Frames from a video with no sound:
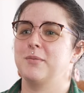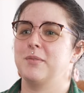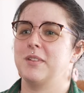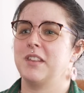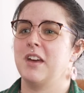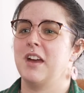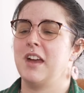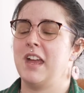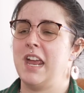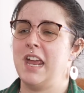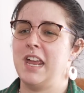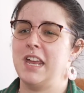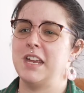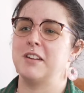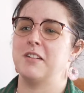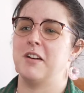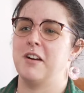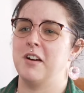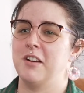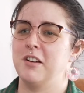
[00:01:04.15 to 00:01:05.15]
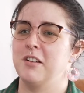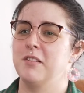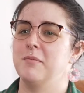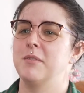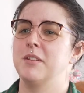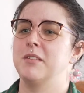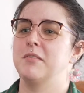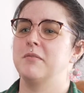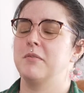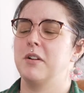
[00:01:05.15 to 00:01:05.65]
with hate and harm
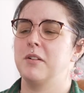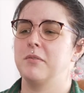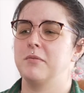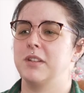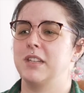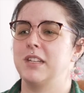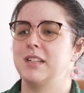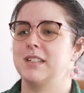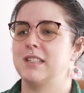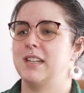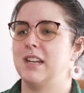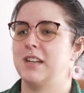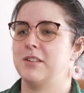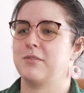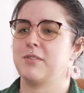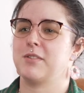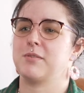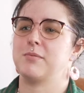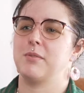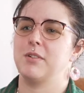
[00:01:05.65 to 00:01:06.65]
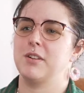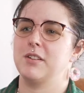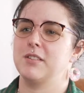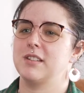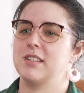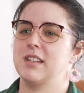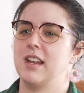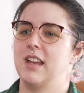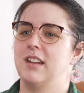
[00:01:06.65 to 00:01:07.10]
and really dangerous words,